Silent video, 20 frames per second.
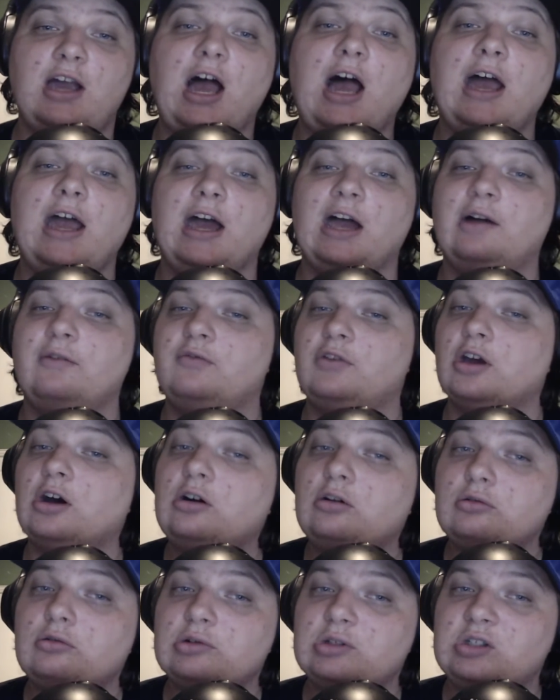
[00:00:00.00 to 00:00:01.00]
I have
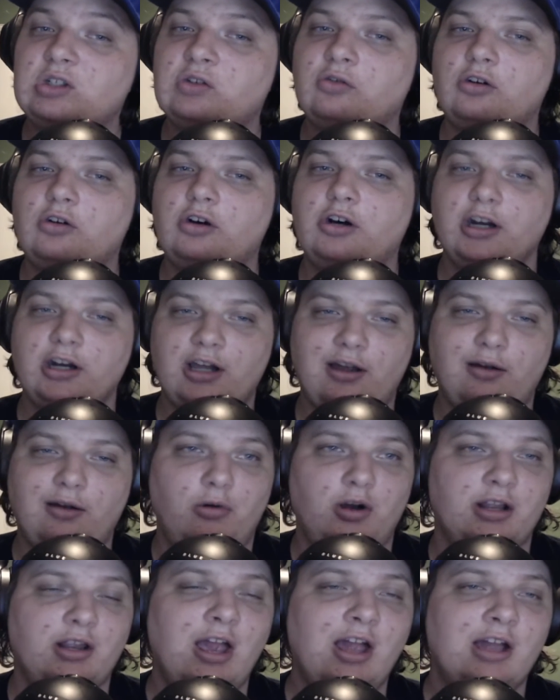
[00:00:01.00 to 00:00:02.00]
goals for it. I
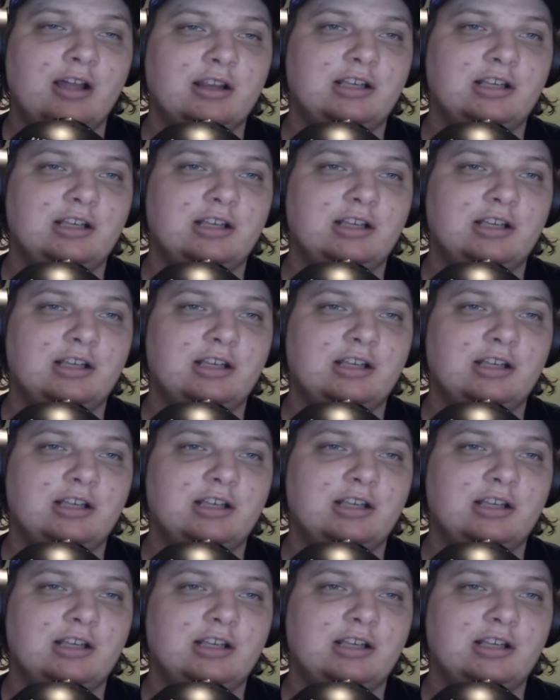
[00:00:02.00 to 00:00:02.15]
want